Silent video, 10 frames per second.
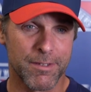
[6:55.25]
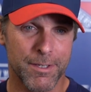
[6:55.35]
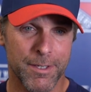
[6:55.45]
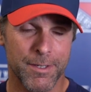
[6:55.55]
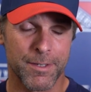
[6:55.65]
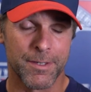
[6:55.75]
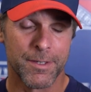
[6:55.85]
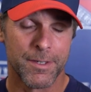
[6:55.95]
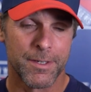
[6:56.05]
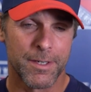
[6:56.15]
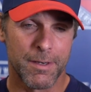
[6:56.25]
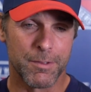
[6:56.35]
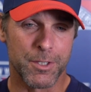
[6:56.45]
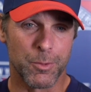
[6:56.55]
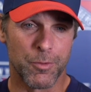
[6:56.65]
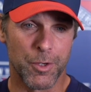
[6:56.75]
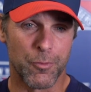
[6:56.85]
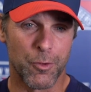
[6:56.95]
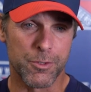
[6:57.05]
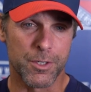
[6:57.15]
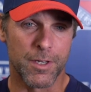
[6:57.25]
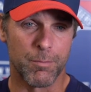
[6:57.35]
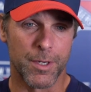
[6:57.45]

And obviously we're very fortunate to